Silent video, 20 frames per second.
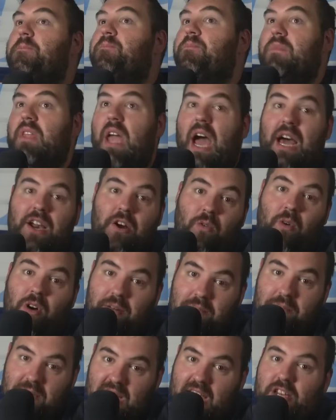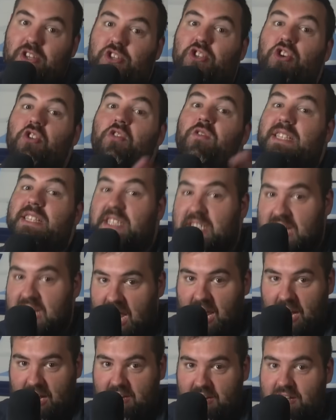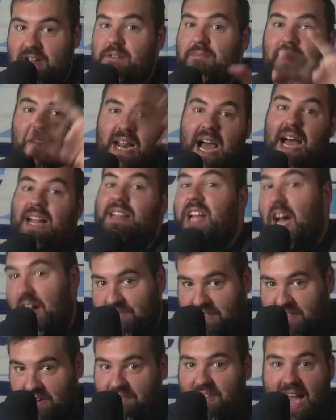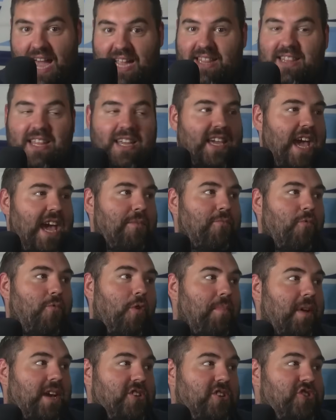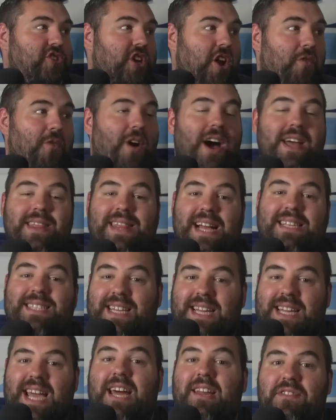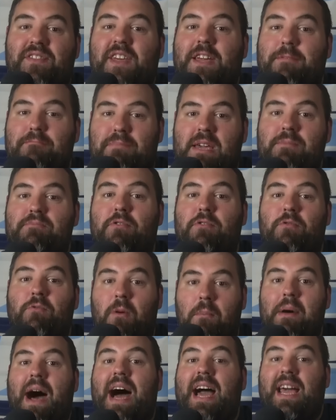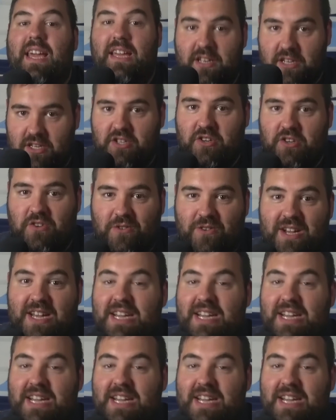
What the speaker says: I don't want him to get too insane, but I love the fact that Cam Ward, because you know what? That's the kind of thing people will buy into.